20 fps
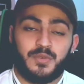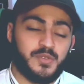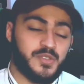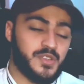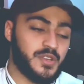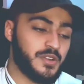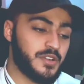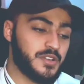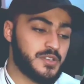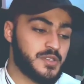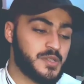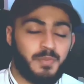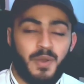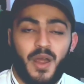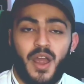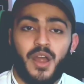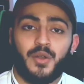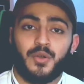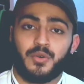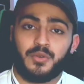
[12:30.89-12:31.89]
It was a
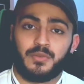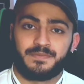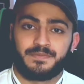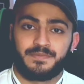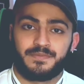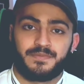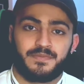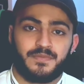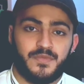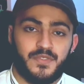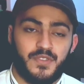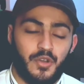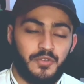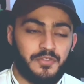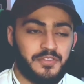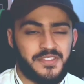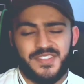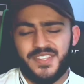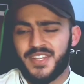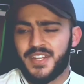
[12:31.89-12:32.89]
spiral,
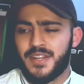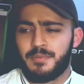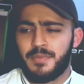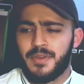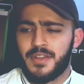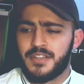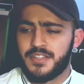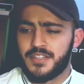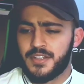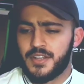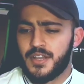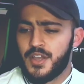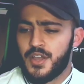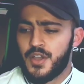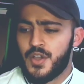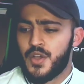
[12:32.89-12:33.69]
often seen in medicine,